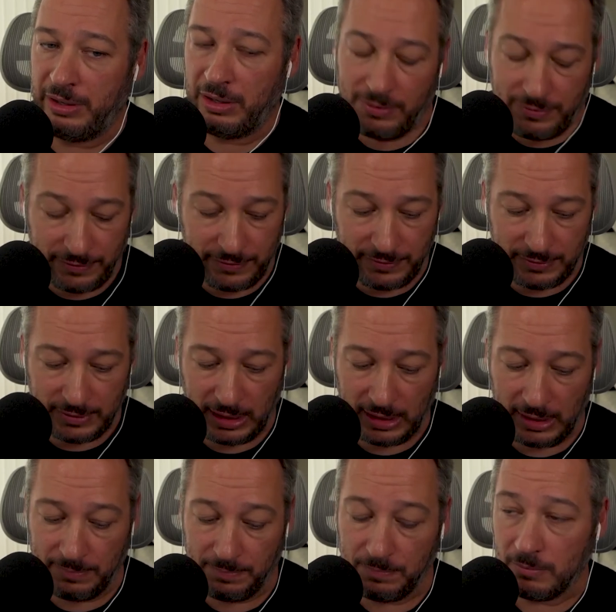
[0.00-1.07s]
of
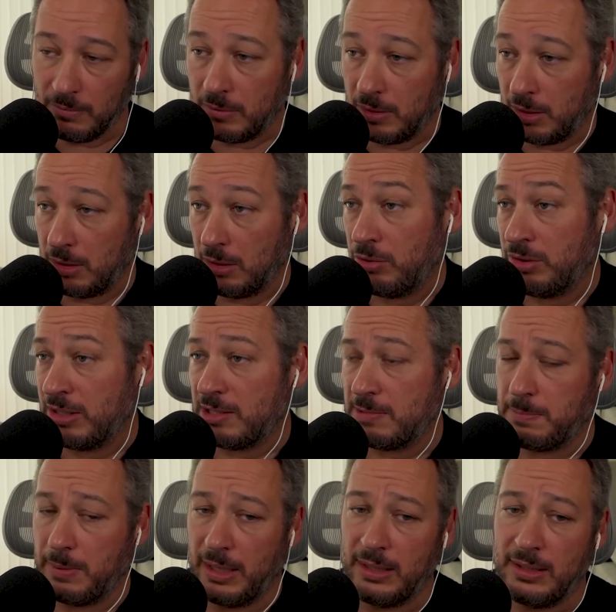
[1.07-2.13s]
loading
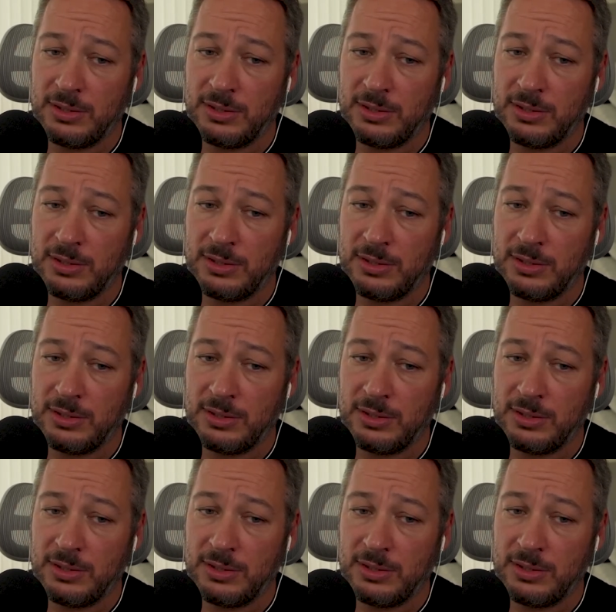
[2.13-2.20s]
speed.